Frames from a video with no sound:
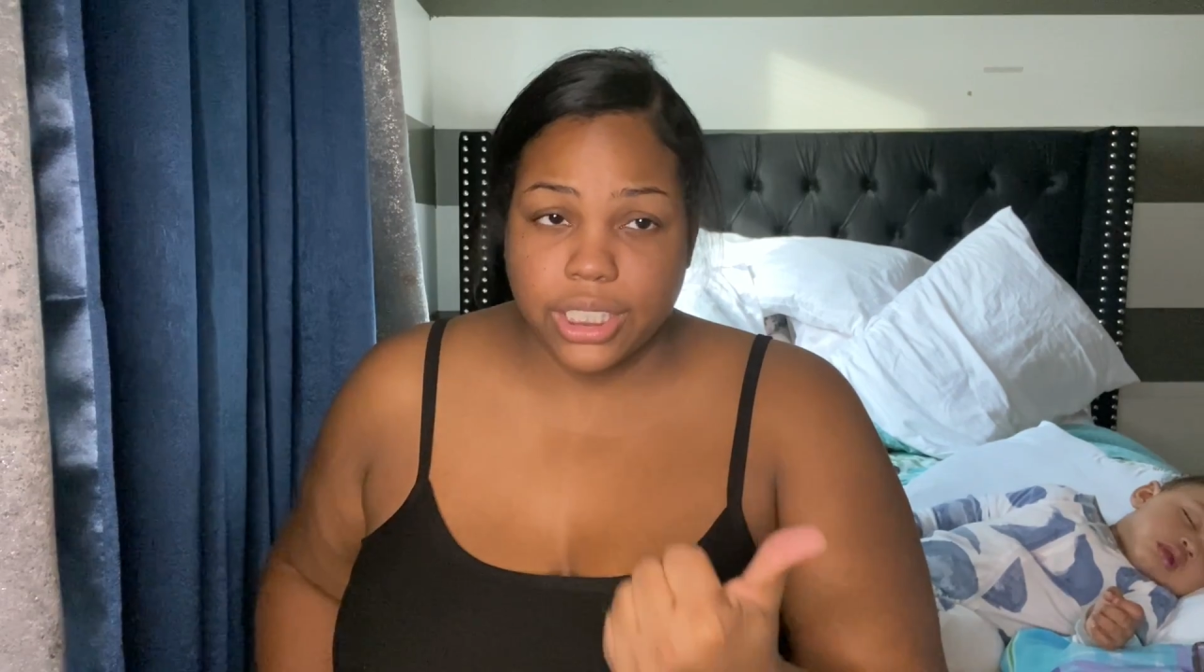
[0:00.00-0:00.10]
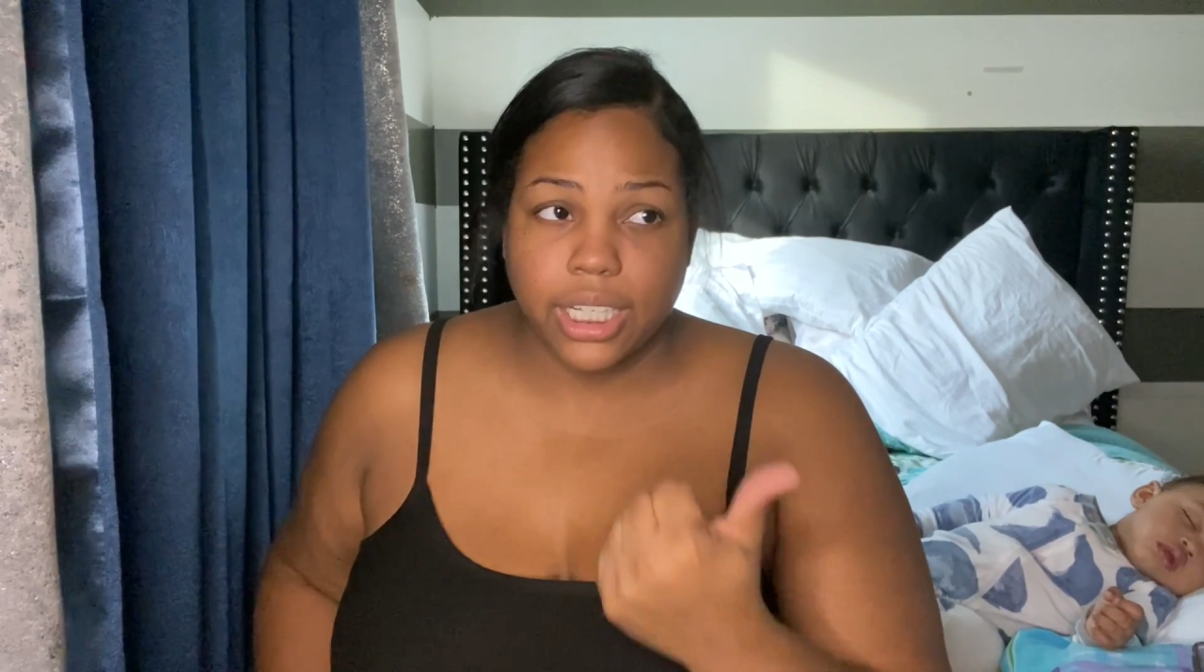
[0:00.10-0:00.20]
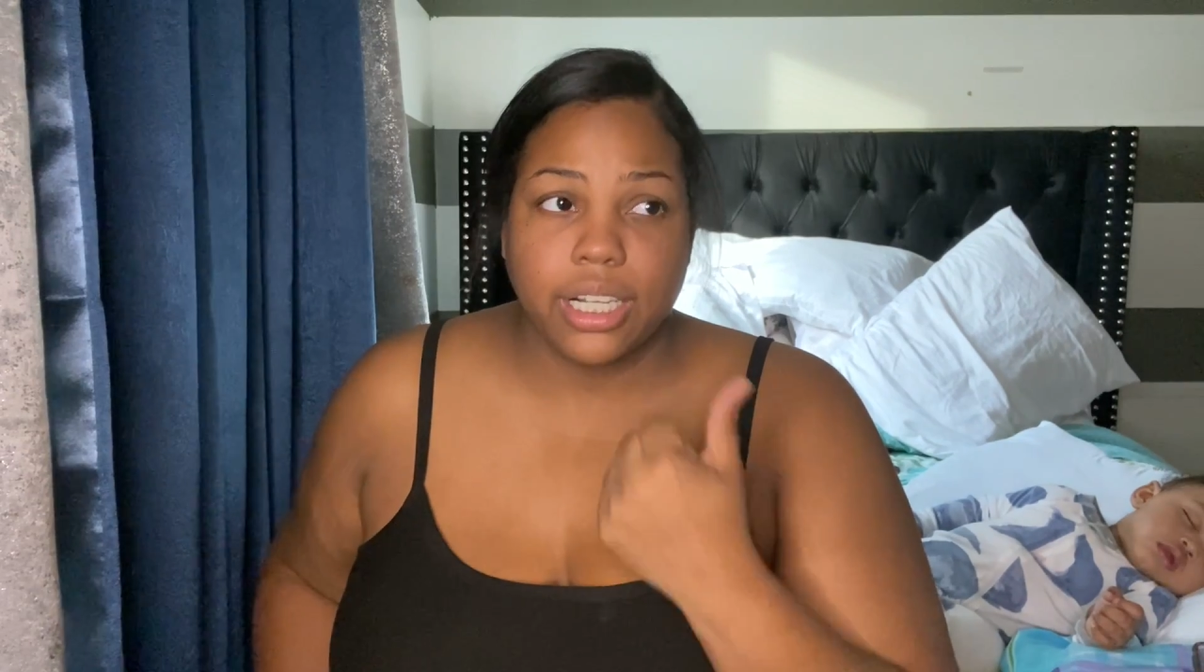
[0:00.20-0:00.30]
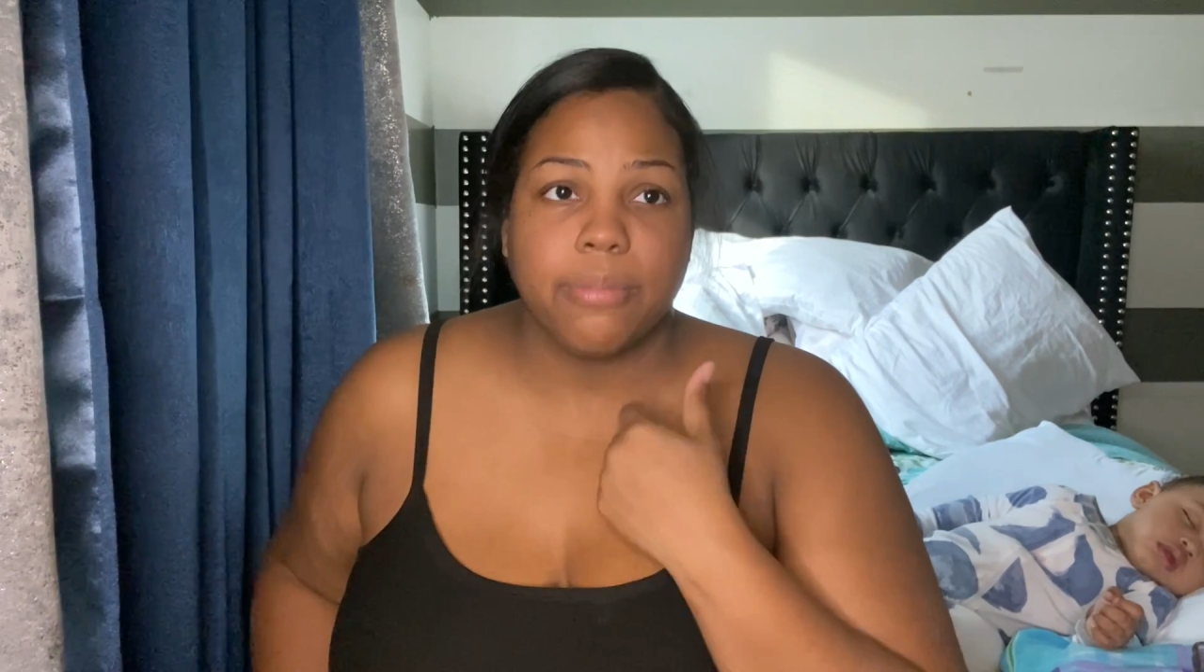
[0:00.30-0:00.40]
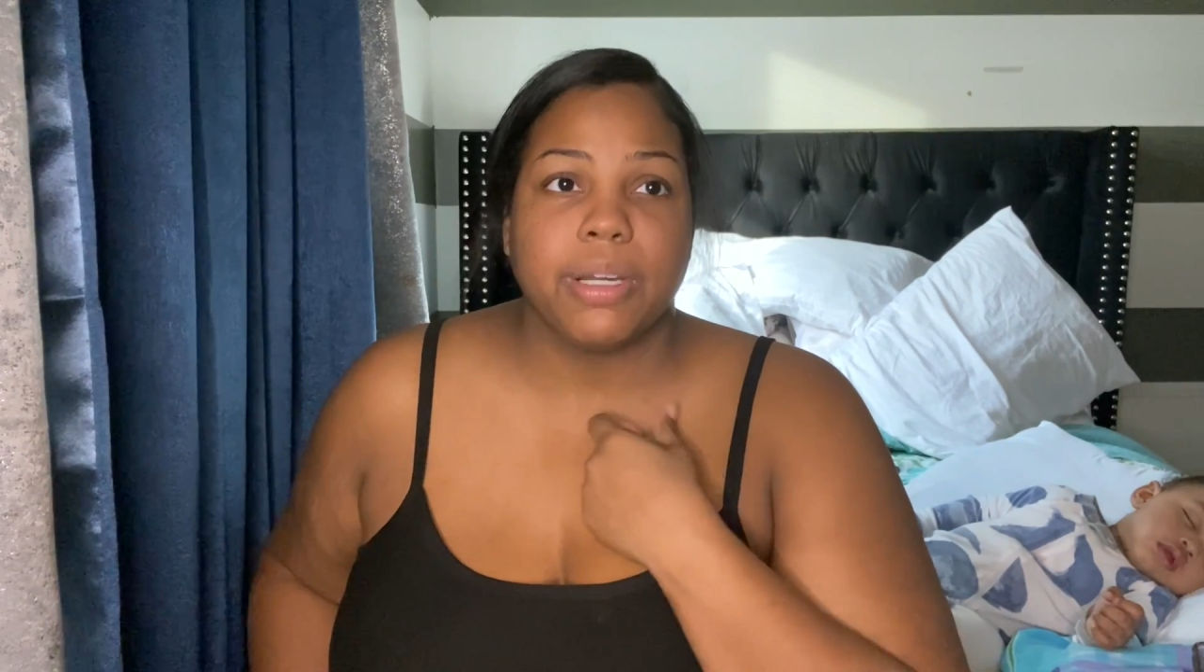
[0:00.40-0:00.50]

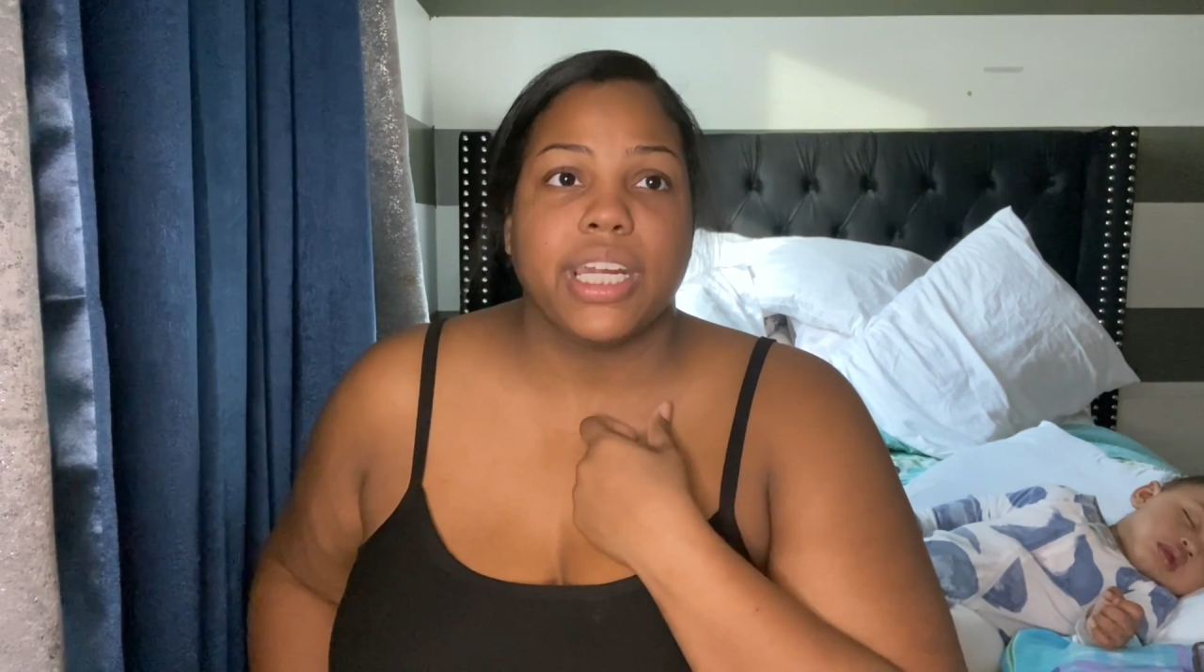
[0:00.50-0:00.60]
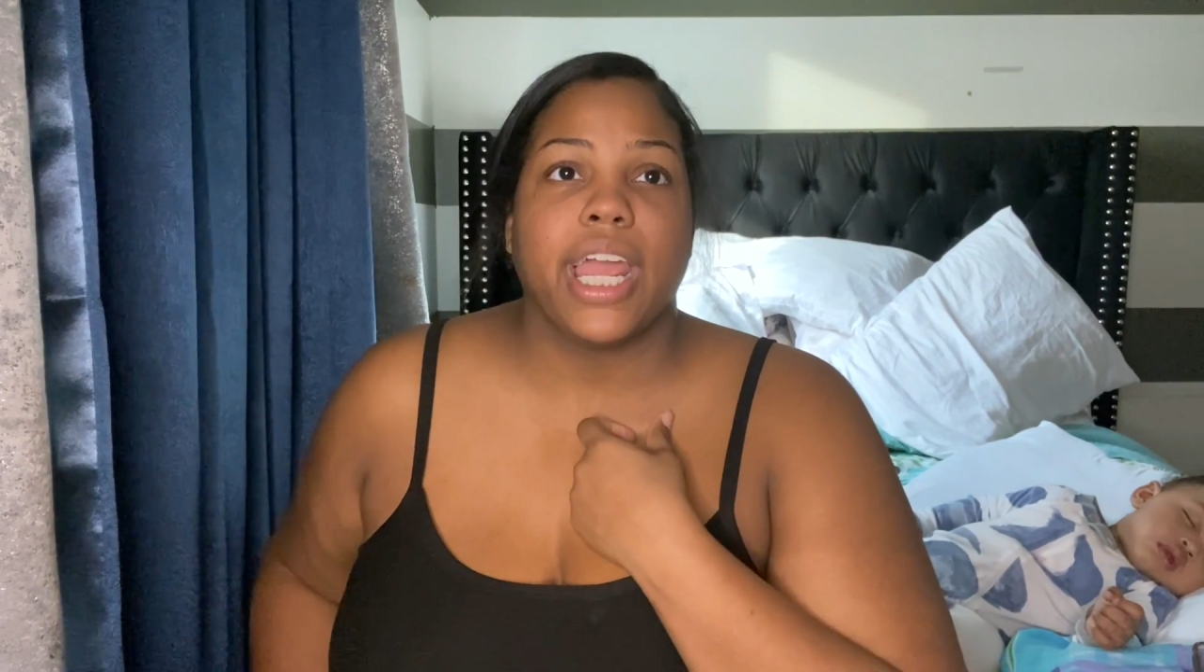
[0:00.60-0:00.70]
thing I'm going to